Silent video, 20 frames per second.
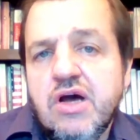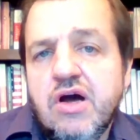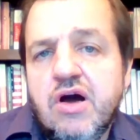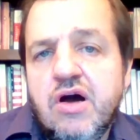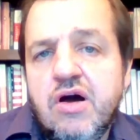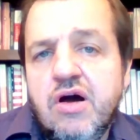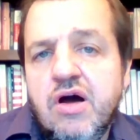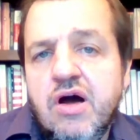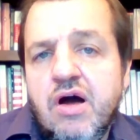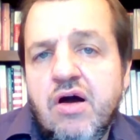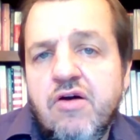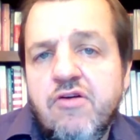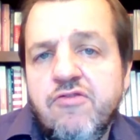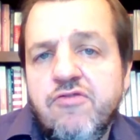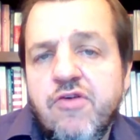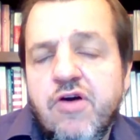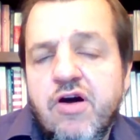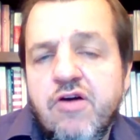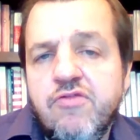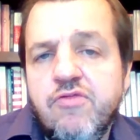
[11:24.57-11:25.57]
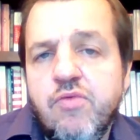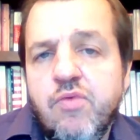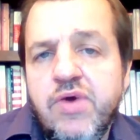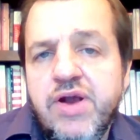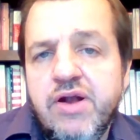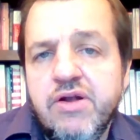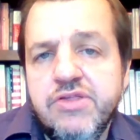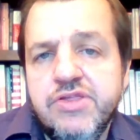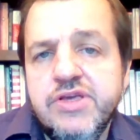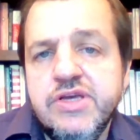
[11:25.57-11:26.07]
of
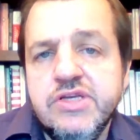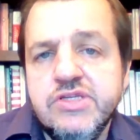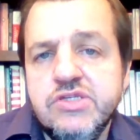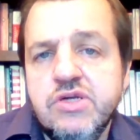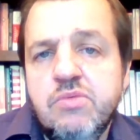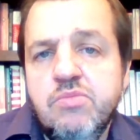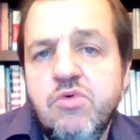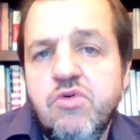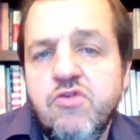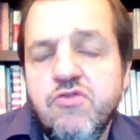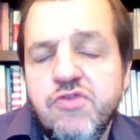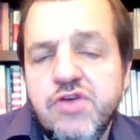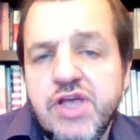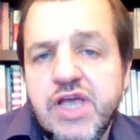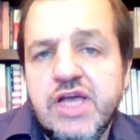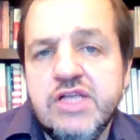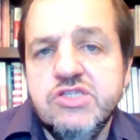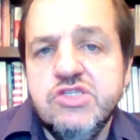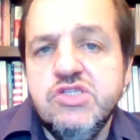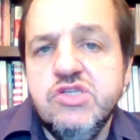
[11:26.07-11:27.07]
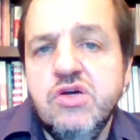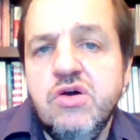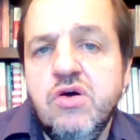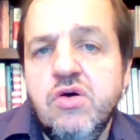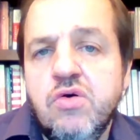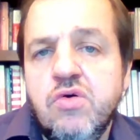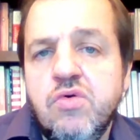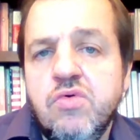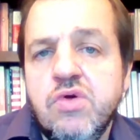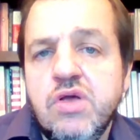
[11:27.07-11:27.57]
where things are moving. And
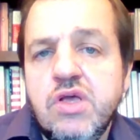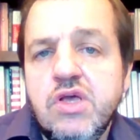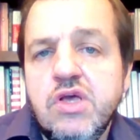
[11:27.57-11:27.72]
so